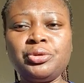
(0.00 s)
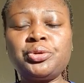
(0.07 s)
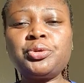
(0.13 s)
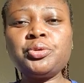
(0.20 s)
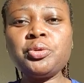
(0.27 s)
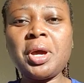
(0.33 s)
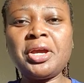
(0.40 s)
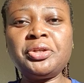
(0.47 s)

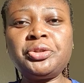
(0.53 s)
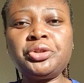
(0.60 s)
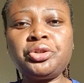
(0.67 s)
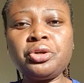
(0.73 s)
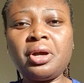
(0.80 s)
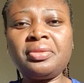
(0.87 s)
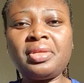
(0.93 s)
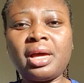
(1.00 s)
to
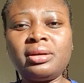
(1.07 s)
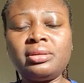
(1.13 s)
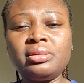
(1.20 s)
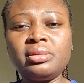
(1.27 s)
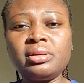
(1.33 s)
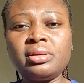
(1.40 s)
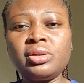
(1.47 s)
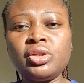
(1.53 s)
ensure that
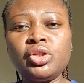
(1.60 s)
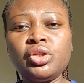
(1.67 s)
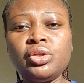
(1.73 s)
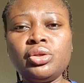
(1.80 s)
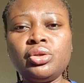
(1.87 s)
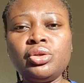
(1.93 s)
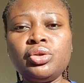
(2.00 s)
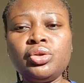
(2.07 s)

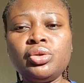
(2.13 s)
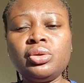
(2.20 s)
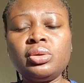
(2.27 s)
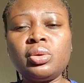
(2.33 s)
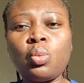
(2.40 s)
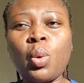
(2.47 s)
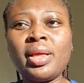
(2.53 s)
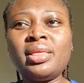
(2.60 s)

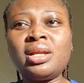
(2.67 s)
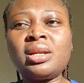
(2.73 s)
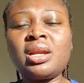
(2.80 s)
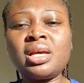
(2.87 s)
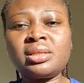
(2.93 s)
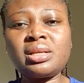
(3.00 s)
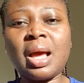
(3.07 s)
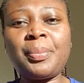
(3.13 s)
when the
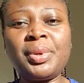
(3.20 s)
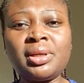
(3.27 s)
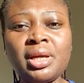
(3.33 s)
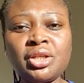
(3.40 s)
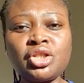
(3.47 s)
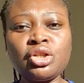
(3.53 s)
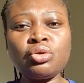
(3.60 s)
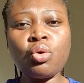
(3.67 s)
next
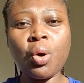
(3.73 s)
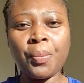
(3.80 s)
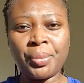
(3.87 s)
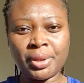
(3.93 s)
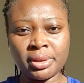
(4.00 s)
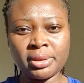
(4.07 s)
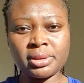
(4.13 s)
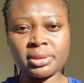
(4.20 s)
application
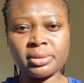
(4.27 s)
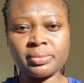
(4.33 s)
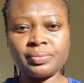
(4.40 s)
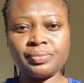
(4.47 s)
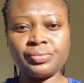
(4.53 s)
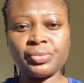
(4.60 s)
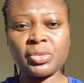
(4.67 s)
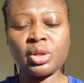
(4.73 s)
opens,
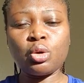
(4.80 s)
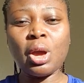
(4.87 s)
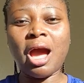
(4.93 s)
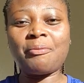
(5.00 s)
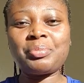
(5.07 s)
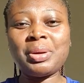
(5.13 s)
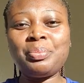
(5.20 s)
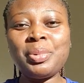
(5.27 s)
you
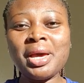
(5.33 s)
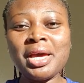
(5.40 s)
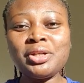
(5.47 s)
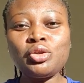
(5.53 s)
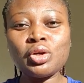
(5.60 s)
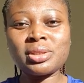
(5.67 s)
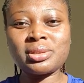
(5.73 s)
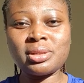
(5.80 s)
have prepared
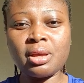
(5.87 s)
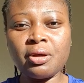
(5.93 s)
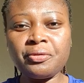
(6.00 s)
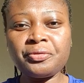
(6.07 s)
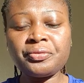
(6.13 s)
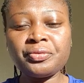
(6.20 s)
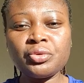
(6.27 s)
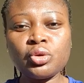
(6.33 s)

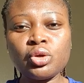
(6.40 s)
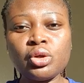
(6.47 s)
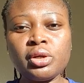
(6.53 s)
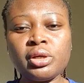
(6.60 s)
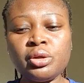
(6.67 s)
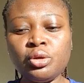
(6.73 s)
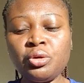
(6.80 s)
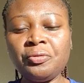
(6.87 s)
yourself,
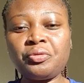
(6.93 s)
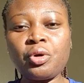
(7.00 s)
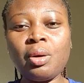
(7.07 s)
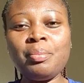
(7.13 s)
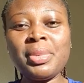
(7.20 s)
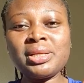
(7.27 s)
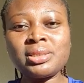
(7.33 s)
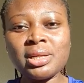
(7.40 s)
you've
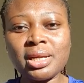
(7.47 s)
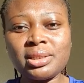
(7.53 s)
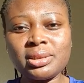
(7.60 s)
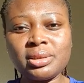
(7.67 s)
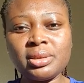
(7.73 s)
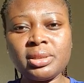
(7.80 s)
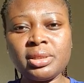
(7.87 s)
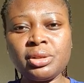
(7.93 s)
committed
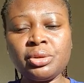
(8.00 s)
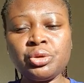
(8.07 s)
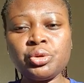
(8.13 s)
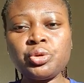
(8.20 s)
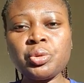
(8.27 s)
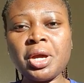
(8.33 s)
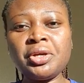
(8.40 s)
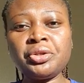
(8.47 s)

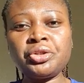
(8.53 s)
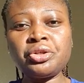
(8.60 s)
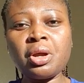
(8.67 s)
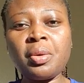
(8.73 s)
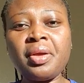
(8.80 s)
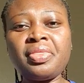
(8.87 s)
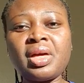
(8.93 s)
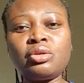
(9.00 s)
to
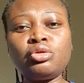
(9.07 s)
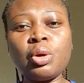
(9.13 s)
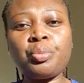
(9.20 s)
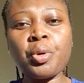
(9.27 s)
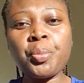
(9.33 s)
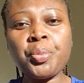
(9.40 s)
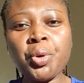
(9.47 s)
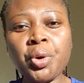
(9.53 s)
ensuring that your
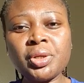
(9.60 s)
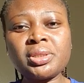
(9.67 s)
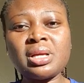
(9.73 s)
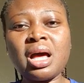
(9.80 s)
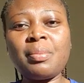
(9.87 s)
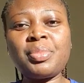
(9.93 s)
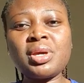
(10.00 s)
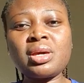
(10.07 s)

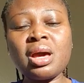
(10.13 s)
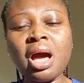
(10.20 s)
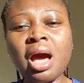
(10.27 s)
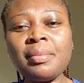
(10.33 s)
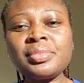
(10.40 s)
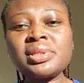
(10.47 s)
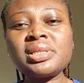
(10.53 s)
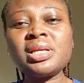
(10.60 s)
proposal
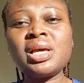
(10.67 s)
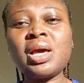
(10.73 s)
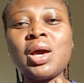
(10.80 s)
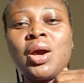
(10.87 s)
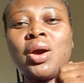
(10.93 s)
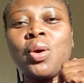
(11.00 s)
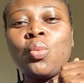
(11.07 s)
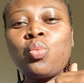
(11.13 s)
becomes
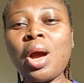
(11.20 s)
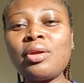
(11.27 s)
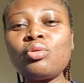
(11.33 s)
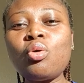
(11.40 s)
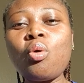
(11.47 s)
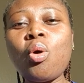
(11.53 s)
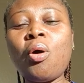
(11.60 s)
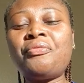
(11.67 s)
one
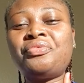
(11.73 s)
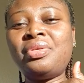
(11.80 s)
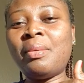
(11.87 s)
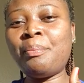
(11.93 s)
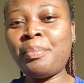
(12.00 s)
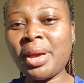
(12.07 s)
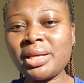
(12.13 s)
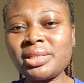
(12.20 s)
of the
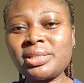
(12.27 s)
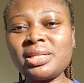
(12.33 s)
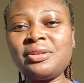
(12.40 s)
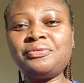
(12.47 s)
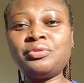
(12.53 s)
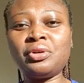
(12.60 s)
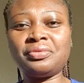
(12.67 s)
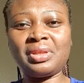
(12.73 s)
best, if
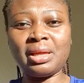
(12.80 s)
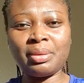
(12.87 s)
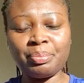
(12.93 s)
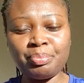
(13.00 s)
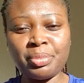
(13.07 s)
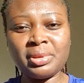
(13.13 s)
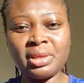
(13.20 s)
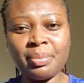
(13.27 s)
not
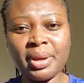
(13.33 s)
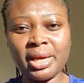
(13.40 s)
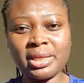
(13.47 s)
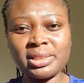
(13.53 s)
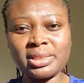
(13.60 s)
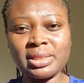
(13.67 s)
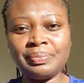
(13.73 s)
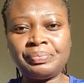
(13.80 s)
the
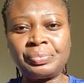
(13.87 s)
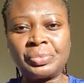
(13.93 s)
best,